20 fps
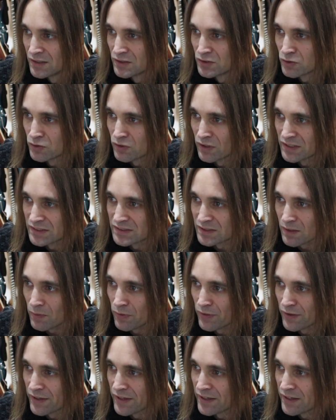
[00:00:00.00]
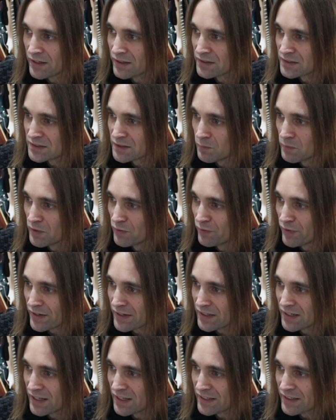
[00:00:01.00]
to create some
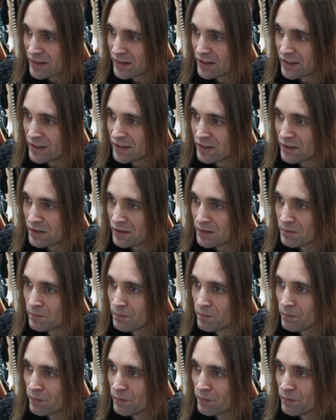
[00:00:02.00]
effect like the